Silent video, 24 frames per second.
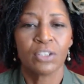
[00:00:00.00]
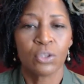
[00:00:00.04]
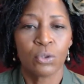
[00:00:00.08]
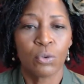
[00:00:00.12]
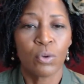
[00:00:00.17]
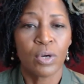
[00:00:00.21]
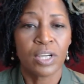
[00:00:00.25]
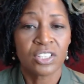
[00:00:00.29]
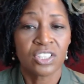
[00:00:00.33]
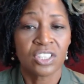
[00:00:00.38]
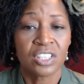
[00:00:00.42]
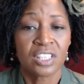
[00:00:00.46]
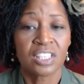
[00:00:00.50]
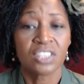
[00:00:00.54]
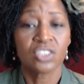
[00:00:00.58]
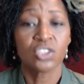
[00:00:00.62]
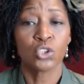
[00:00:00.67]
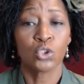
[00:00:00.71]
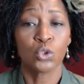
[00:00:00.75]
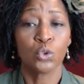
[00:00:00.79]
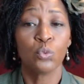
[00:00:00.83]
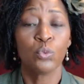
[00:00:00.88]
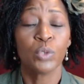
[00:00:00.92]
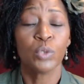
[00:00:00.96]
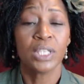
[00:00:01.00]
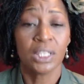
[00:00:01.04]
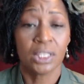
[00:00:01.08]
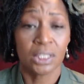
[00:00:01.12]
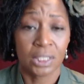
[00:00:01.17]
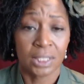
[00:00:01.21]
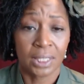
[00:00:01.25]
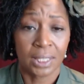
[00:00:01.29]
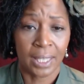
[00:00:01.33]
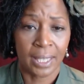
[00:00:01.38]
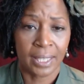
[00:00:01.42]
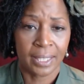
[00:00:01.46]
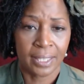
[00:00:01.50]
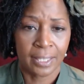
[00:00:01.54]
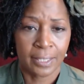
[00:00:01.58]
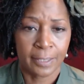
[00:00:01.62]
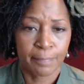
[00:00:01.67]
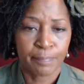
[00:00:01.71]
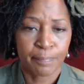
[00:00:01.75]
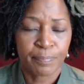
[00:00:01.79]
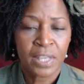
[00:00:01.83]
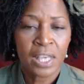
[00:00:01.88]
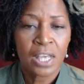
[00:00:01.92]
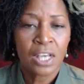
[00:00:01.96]
we look like him? So, what's the
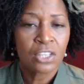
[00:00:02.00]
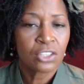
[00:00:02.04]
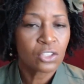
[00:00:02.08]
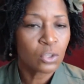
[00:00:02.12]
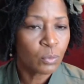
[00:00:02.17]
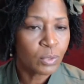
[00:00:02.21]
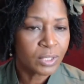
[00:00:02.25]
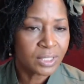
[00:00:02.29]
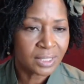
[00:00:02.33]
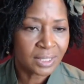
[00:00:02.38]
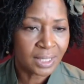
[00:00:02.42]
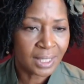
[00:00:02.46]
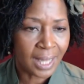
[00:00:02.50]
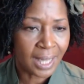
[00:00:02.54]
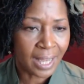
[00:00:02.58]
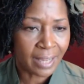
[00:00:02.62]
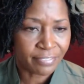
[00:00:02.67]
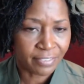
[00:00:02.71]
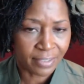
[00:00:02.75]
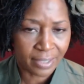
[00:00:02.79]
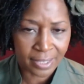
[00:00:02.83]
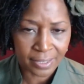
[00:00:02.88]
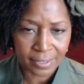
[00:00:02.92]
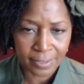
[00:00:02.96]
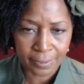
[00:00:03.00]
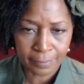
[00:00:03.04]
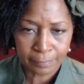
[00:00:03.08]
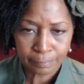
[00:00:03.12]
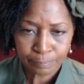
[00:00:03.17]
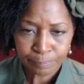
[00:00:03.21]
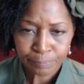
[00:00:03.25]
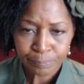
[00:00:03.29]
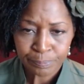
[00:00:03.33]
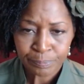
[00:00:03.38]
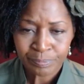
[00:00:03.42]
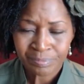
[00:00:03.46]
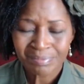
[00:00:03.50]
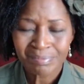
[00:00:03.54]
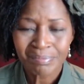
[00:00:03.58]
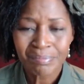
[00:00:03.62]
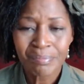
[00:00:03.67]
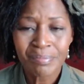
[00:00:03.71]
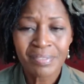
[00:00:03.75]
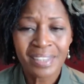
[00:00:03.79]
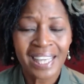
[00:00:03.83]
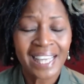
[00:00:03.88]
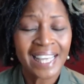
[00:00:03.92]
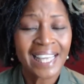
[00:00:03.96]
life lesson? Healing isn't
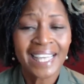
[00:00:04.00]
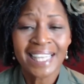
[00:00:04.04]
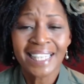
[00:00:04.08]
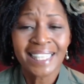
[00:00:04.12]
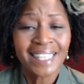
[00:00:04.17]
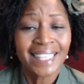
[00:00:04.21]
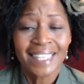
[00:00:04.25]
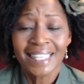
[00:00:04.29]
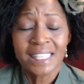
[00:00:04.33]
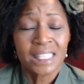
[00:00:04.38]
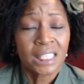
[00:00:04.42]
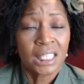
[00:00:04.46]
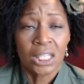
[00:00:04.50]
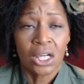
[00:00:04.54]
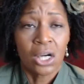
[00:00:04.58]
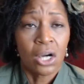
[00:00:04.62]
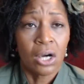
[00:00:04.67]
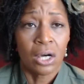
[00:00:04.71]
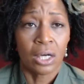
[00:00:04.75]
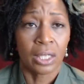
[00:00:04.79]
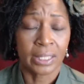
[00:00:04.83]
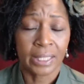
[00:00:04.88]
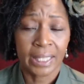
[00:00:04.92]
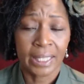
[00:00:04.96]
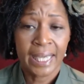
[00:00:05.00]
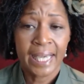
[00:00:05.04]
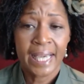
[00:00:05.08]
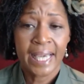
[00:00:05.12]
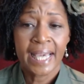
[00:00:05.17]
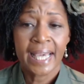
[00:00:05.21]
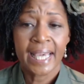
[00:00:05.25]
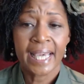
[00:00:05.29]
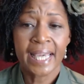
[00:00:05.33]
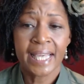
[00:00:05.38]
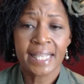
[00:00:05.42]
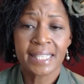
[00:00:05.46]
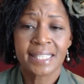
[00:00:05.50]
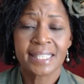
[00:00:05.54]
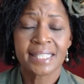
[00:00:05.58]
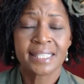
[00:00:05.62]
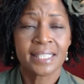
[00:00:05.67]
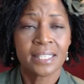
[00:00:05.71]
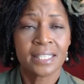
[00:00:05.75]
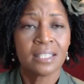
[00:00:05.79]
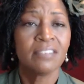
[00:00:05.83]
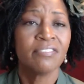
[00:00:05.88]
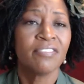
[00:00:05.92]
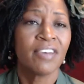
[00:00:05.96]
gone, it's still available to
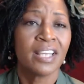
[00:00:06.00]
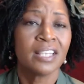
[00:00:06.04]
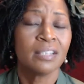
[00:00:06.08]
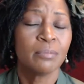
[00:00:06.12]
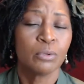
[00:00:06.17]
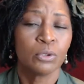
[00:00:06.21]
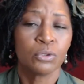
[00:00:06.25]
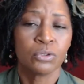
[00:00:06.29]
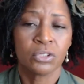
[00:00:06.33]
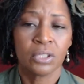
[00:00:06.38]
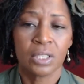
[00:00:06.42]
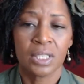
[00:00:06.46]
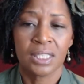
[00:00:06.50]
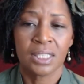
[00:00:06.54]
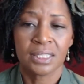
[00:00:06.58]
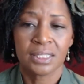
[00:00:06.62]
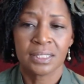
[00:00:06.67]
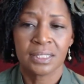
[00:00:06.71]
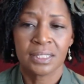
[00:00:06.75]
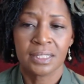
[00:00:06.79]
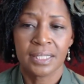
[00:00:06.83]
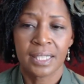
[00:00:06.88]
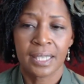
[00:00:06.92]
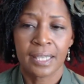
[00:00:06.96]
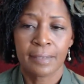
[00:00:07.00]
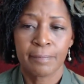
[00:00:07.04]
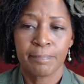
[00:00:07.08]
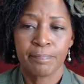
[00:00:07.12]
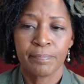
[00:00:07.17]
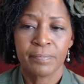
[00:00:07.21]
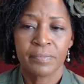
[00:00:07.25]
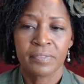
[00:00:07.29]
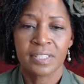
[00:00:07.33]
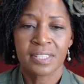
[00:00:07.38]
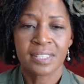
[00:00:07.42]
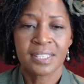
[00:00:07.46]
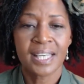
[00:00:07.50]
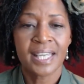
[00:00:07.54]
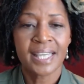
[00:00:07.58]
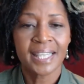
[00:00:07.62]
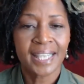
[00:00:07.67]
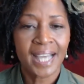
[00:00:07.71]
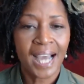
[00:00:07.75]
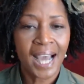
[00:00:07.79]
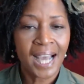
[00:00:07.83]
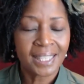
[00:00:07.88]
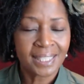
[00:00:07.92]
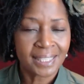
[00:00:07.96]
us today. To say God stopped healing
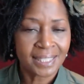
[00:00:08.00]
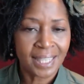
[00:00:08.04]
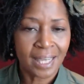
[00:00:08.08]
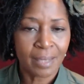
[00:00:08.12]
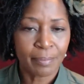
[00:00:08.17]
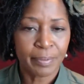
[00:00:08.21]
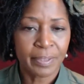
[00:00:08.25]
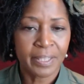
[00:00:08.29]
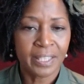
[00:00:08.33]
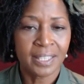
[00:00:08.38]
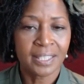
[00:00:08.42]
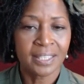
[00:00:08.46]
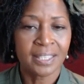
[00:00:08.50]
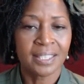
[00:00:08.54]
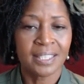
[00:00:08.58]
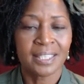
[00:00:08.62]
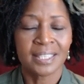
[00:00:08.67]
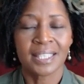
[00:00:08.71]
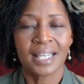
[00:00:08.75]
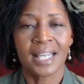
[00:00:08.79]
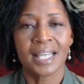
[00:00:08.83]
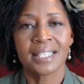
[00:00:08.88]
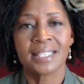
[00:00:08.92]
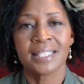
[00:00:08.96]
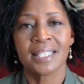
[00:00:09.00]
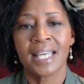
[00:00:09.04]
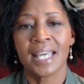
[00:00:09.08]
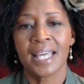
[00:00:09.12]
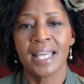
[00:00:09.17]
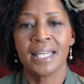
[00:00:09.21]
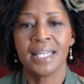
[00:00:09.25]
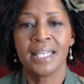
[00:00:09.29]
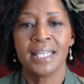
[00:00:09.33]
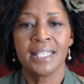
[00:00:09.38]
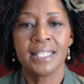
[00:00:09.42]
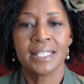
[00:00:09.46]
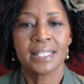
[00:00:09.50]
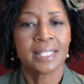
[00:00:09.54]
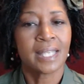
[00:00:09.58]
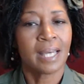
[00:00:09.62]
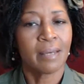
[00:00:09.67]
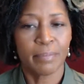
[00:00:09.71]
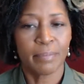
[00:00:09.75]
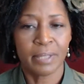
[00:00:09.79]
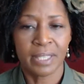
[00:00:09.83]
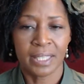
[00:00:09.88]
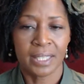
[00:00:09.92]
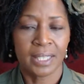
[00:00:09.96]
is like saying he stopped being God,
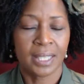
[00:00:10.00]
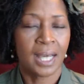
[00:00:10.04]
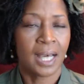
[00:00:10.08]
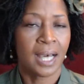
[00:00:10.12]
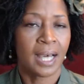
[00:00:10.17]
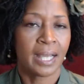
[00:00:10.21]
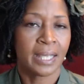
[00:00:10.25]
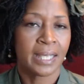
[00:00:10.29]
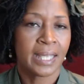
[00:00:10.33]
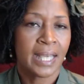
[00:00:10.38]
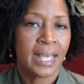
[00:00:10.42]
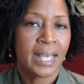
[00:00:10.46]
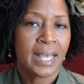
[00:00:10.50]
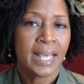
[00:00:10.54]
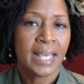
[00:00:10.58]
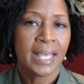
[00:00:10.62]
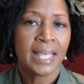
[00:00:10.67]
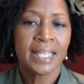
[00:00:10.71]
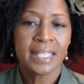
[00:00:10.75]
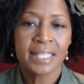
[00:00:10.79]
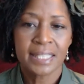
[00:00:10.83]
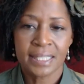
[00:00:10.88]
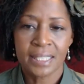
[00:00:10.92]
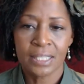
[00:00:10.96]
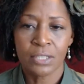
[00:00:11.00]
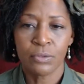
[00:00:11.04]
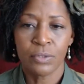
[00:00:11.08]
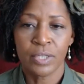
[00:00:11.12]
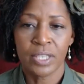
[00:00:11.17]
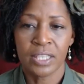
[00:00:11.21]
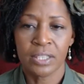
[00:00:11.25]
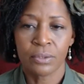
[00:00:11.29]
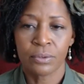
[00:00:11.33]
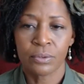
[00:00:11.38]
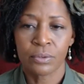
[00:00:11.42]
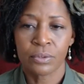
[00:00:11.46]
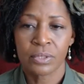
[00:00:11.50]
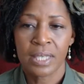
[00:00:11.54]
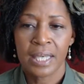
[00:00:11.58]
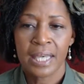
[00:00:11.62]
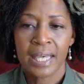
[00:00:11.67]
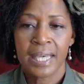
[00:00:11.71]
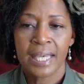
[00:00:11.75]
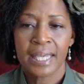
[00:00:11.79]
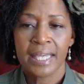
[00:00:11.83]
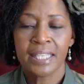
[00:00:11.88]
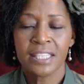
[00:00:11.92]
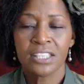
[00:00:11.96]
he still heals. He still wants us to
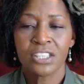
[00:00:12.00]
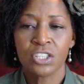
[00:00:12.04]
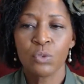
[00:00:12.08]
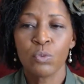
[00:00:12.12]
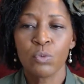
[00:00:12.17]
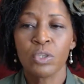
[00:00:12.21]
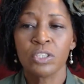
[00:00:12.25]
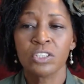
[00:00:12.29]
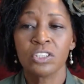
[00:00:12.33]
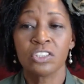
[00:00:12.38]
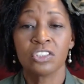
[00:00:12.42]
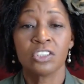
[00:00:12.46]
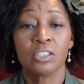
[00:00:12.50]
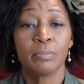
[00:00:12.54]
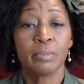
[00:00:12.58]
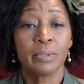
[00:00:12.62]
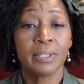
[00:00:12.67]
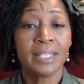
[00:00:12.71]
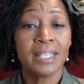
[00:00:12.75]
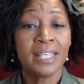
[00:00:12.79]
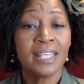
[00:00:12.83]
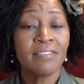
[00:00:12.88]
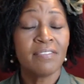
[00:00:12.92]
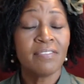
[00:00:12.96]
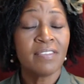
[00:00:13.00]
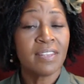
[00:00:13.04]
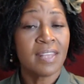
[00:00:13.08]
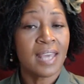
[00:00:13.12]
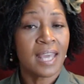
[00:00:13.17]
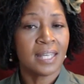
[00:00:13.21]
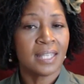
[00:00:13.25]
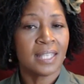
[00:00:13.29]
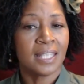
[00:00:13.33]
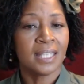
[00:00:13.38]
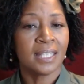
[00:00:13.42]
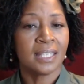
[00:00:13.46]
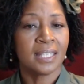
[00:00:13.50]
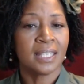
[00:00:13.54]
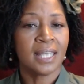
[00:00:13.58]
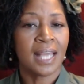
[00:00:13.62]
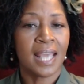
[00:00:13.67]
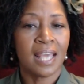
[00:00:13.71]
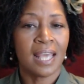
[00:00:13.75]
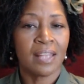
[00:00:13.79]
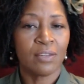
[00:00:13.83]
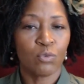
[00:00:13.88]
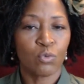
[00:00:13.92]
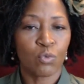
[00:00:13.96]
believe in that healing and
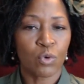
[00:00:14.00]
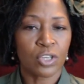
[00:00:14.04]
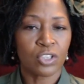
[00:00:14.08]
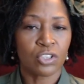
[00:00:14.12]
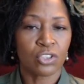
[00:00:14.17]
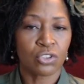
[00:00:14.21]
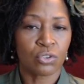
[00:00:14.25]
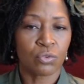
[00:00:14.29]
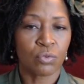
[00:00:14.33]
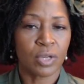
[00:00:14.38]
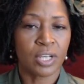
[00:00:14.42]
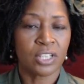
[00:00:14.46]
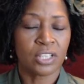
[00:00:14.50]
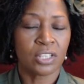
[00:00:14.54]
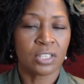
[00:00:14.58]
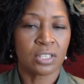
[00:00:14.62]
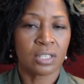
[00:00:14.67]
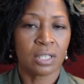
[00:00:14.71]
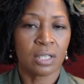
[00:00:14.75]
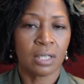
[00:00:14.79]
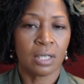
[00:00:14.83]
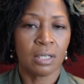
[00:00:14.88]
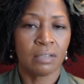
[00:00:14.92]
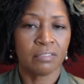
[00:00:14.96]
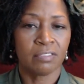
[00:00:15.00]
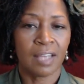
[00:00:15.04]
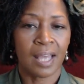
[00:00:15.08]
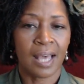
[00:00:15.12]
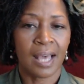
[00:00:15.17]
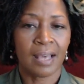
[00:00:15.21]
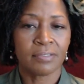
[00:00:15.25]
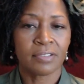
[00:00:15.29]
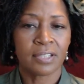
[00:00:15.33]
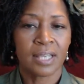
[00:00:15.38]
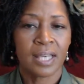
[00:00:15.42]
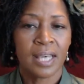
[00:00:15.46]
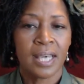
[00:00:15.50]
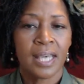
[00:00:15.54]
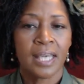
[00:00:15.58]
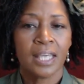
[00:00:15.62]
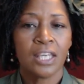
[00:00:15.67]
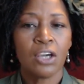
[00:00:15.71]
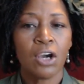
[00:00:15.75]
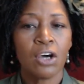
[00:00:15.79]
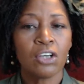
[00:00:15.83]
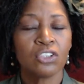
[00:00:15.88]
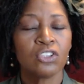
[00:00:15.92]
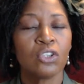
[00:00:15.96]
restoration of lives. He also wants us to
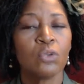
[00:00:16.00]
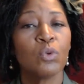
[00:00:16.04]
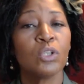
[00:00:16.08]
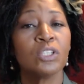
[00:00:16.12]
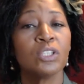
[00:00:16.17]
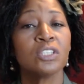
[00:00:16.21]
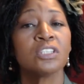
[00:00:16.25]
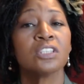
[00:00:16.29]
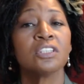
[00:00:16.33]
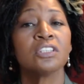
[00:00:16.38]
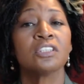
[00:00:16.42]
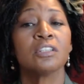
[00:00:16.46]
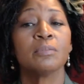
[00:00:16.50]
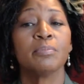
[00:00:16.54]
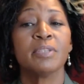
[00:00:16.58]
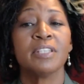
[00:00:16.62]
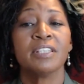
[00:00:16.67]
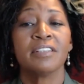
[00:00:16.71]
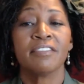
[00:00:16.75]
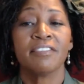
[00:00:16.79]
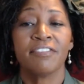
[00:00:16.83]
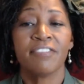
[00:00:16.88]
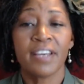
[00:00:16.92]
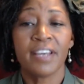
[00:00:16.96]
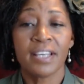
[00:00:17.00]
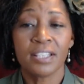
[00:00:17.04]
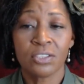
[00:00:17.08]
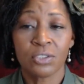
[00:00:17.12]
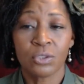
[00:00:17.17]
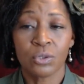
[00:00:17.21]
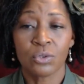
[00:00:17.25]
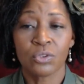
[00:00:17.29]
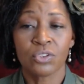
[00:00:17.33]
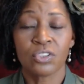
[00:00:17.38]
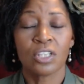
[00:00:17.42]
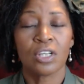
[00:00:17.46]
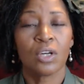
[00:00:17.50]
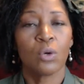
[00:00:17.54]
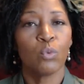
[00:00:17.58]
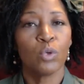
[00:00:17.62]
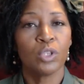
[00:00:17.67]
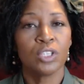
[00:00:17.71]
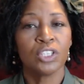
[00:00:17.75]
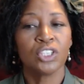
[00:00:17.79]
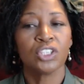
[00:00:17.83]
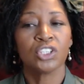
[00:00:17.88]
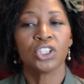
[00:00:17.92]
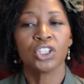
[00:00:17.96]
be the vessels that are willing to go and
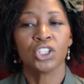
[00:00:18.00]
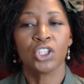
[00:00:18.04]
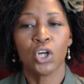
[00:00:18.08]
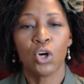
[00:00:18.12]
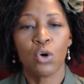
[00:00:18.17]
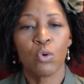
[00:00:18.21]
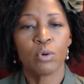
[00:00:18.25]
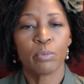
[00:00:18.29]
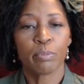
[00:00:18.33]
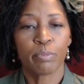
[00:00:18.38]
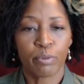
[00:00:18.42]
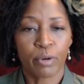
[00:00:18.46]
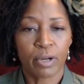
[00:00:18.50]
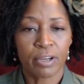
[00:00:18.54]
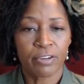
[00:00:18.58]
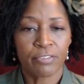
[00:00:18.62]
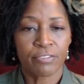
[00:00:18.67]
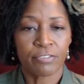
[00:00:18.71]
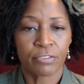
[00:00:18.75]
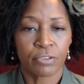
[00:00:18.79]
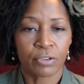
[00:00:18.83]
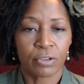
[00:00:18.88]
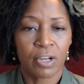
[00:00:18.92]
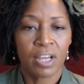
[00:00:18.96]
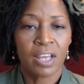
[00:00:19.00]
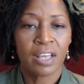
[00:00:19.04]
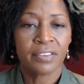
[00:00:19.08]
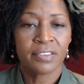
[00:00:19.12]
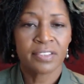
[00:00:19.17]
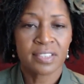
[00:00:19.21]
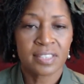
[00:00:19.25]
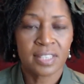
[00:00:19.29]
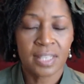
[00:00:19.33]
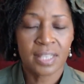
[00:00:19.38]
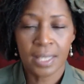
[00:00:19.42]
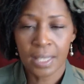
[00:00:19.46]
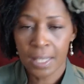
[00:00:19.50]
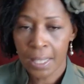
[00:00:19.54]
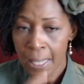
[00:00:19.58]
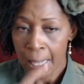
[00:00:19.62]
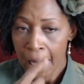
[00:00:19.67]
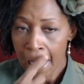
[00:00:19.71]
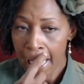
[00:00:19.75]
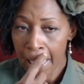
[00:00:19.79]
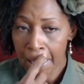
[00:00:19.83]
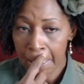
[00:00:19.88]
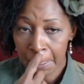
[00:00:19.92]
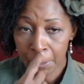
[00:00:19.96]
pray for the sick. I love what
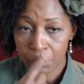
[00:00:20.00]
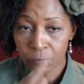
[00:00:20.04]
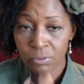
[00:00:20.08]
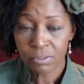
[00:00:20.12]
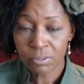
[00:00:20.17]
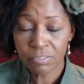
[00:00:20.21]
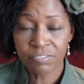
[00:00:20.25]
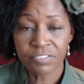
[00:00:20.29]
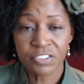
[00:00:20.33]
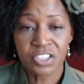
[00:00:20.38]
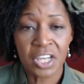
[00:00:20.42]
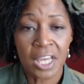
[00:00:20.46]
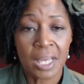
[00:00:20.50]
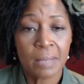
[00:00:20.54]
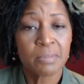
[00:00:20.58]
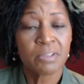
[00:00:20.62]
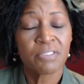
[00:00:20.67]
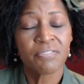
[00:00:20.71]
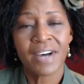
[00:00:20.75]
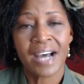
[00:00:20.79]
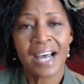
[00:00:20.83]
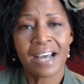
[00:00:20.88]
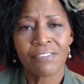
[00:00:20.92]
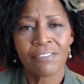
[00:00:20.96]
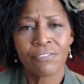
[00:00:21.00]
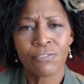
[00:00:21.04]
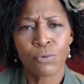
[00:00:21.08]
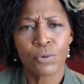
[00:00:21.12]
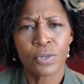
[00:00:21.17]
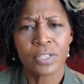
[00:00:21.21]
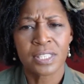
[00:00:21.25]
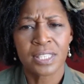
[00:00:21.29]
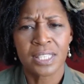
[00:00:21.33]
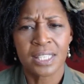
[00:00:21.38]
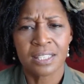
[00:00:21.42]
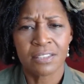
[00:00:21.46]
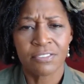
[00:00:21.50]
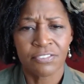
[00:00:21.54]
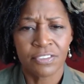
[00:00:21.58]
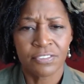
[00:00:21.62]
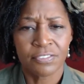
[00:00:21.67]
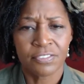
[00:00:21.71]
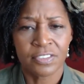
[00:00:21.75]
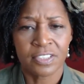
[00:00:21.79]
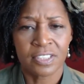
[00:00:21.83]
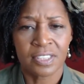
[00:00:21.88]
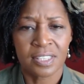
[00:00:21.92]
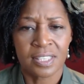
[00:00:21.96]
James 5 14 and 15 says Is
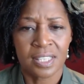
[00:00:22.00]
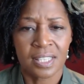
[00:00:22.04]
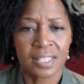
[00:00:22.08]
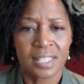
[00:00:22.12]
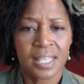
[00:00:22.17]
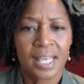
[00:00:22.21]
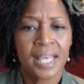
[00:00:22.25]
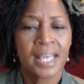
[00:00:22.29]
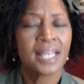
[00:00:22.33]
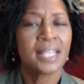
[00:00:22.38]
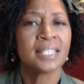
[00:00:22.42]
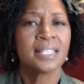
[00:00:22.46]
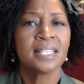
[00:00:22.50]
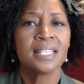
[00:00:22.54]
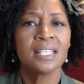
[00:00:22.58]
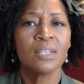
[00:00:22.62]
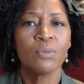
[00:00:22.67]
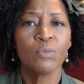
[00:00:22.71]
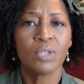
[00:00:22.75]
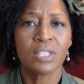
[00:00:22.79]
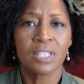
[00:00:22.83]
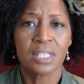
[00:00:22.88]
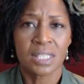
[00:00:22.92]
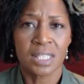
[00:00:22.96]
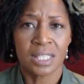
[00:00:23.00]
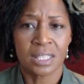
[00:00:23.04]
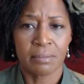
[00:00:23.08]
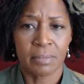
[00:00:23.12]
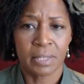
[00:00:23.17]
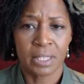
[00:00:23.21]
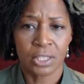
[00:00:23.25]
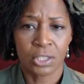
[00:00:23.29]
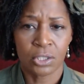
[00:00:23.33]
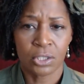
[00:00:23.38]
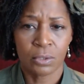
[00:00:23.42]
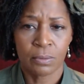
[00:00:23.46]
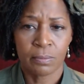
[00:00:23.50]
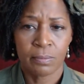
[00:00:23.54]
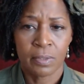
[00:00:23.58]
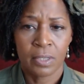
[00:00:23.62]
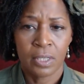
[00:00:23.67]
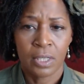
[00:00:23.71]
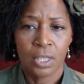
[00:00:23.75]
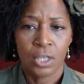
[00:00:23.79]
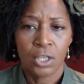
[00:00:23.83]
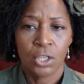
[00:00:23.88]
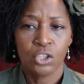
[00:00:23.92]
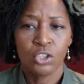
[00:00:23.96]
anyone sick among you? You must call
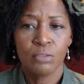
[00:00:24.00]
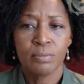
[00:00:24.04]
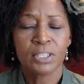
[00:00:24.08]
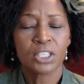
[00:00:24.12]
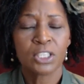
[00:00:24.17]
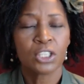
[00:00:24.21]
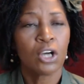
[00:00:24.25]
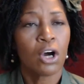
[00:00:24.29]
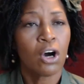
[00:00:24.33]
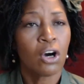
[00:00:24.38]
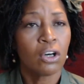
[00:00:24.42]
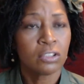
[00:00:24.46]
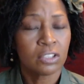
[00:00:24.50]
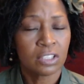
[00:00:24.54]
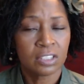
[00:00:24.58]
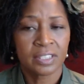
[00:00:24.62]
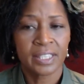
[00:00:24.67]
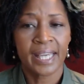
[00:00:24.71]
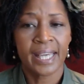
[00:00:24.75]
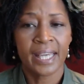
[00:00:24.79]
to the elders,